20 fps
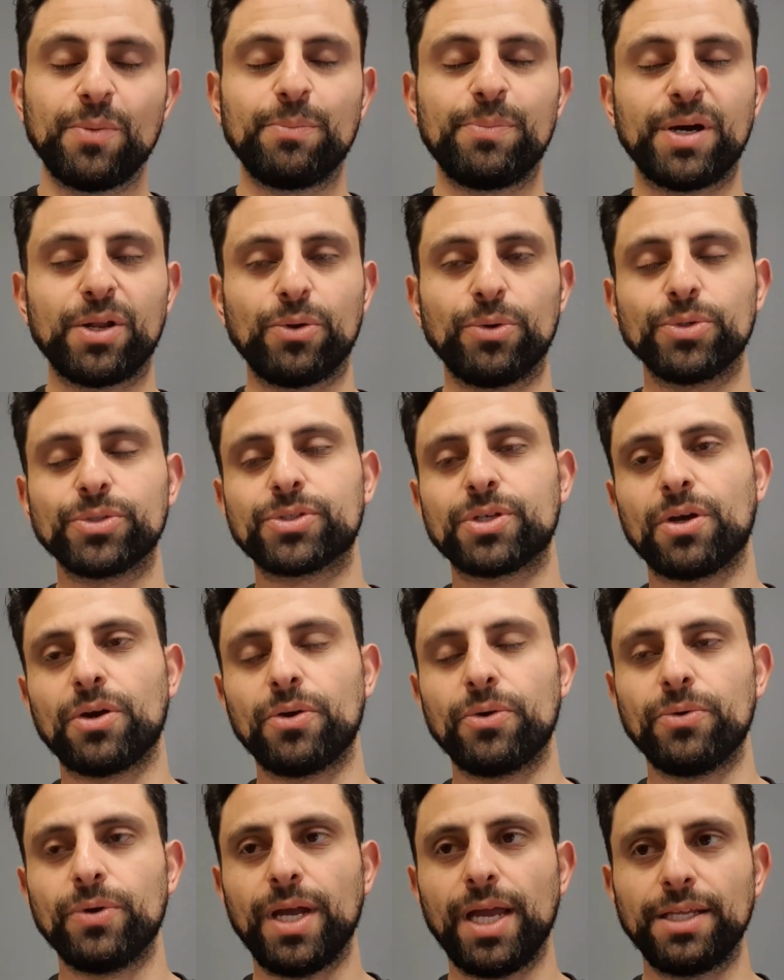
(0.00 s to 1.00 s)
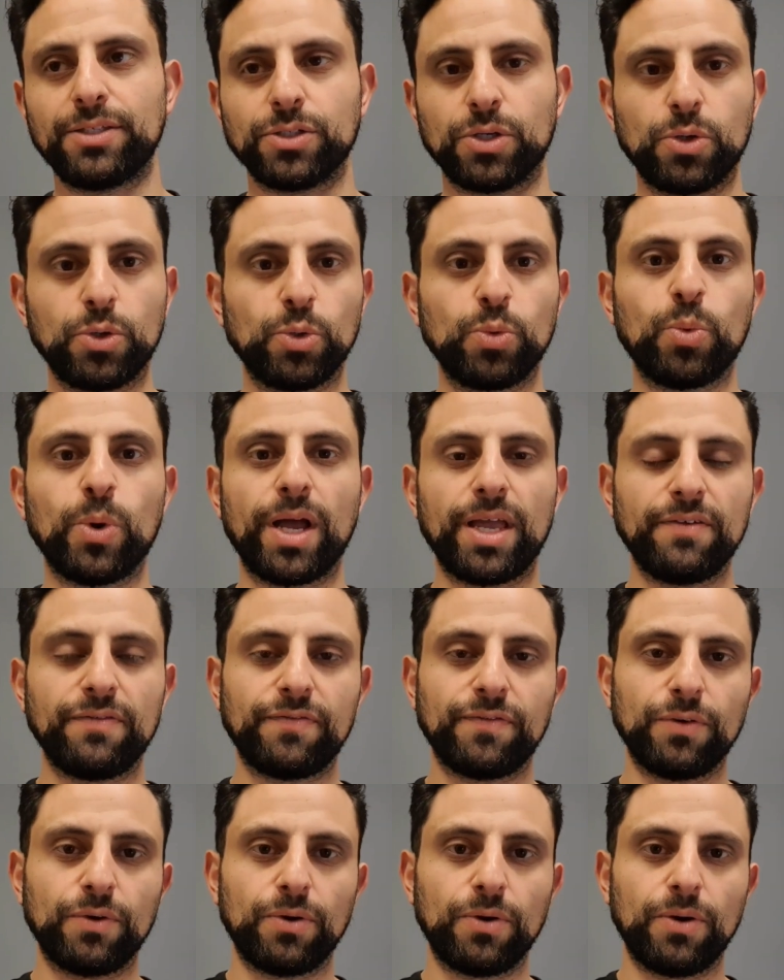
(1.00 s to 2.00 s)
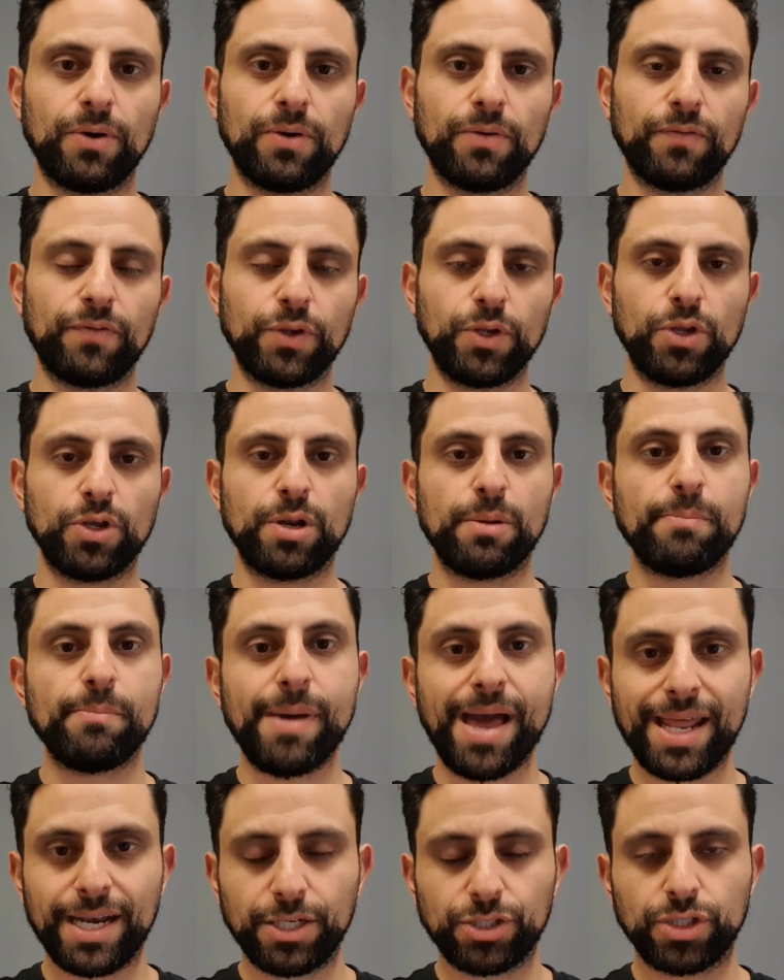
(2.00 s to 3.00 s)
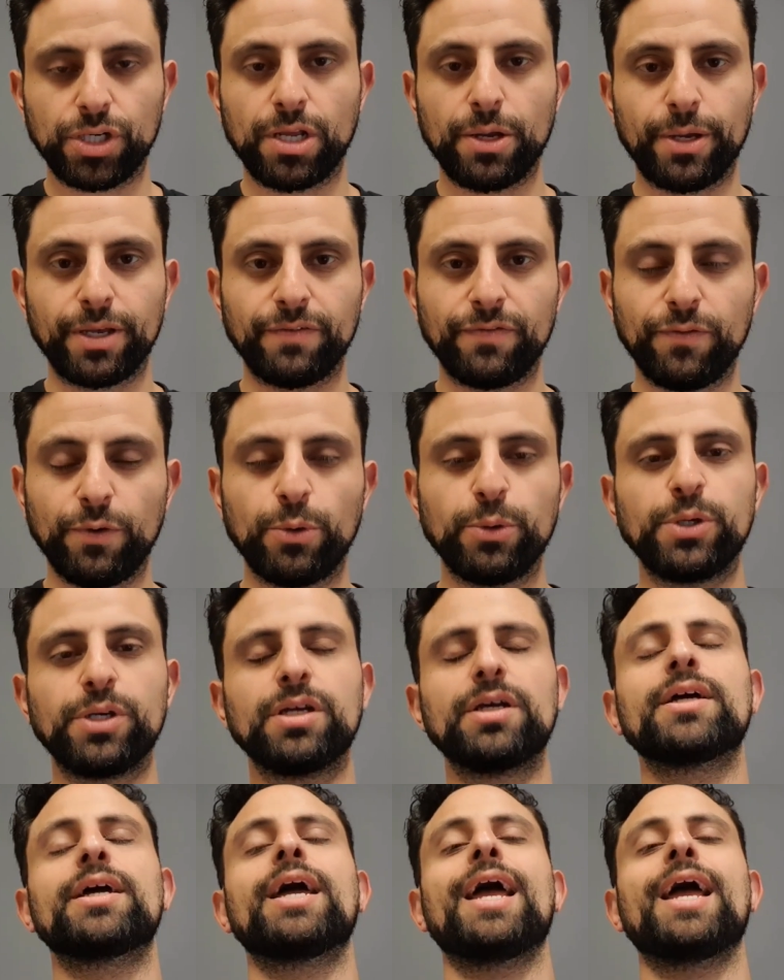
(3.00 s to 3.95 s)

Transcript: but also it's a good way for you to manage it going forward,